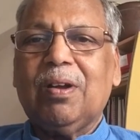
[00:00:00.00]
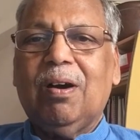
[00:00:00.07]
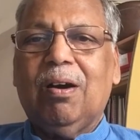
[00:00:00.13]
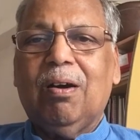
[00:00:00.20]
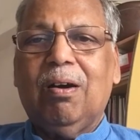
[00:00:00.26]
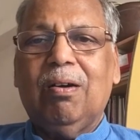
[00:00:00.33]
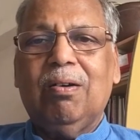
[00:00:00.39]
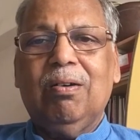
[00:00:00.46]

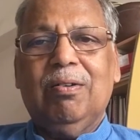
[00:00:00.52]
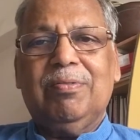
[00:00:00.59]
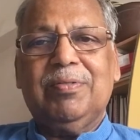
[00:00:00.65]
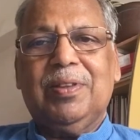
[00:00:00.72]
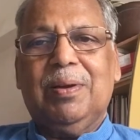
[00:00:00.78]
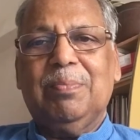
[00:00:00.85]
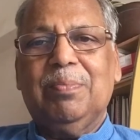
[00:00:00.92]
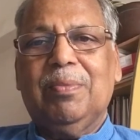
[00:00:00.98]
All of
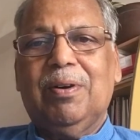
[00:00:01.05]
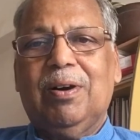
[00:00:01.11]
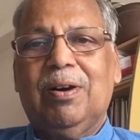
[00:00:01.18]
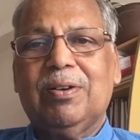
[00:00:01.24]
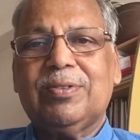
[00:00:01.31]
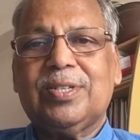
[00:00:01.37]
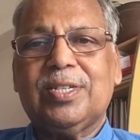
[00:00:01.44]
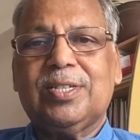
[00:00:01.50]
them
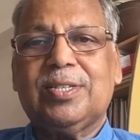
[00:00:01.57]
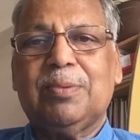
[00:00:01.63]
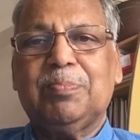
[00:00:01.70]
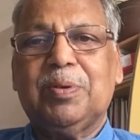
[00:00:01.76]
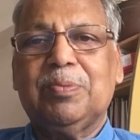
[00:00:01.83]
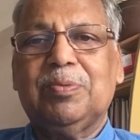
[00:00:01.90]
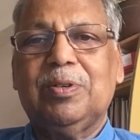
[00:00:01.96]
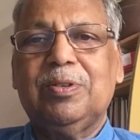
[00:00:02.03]
are
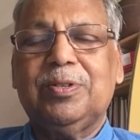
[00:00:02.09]
susceptible